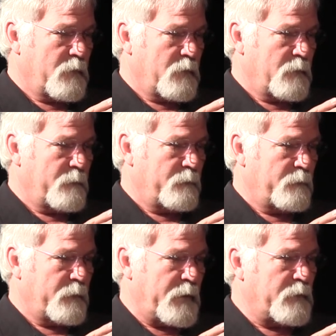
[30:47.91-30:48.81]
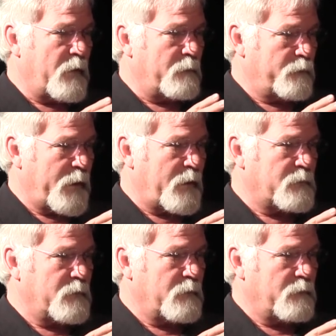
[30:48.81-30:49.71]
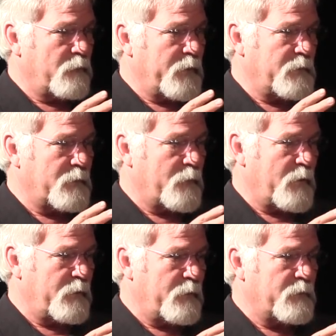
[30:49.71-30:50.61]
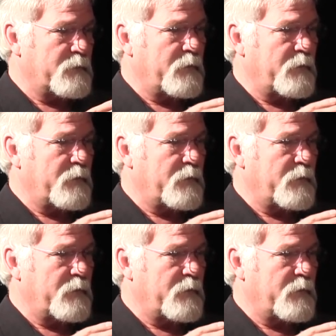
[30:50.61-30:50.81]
um, they'd not passed in 20 some odd years,